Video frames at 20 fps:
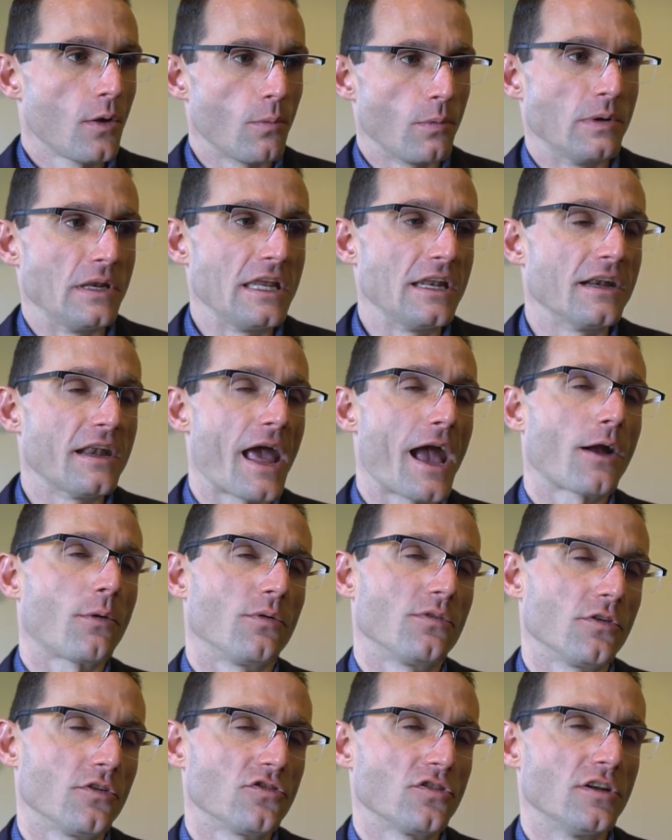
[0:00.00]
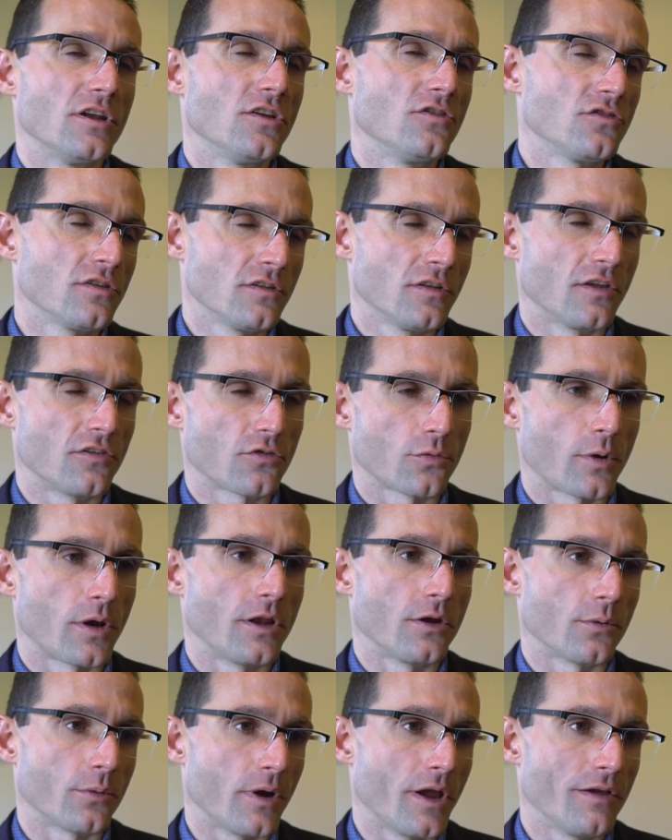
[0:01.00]
We need an acquisition engine that's
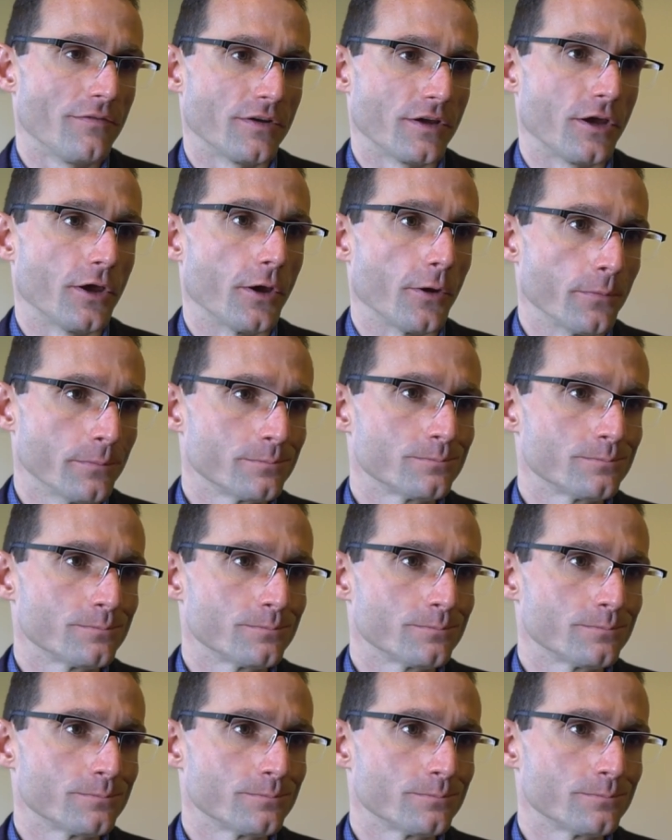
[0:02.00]
ready to rev and go.